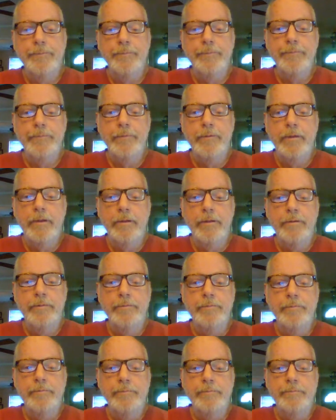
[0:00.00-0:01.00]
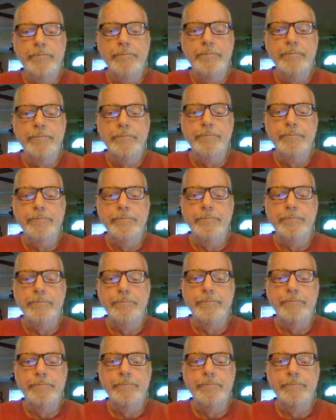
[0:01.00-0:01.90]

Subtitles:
(silence)